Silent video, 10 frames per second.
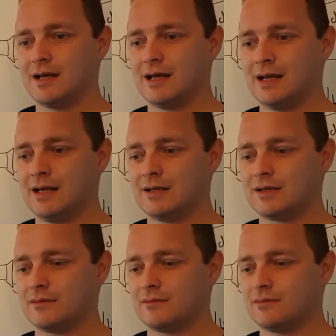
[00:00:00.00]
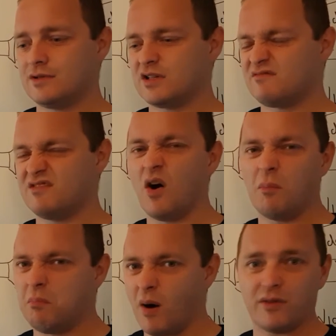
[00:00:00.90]
is just
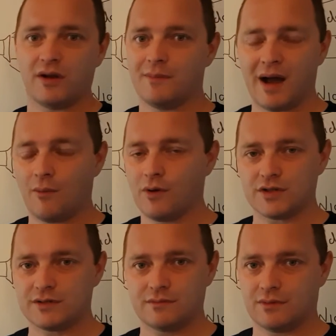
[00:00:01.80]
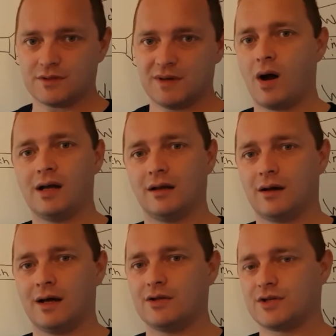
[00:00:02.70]
not bothered about what's what's white
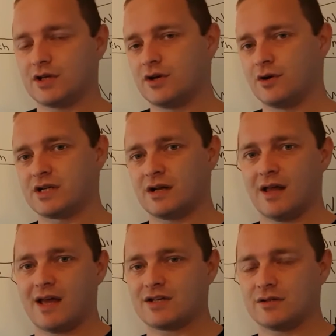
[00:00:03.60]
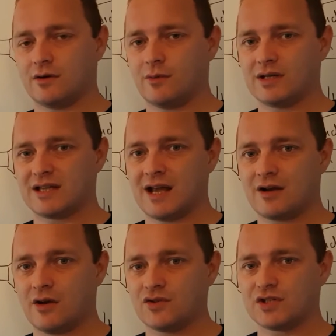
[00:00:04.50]
light, security light that's always there
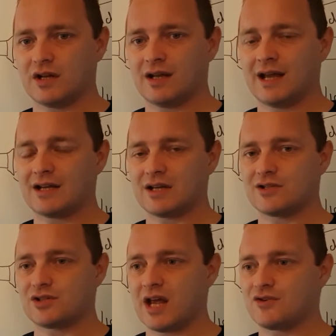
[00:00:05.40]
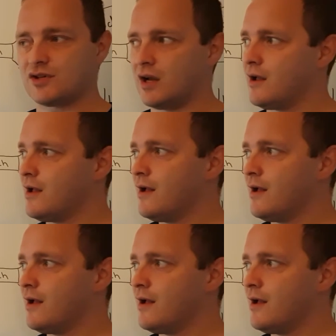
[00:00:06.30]
constantly, etc., etc.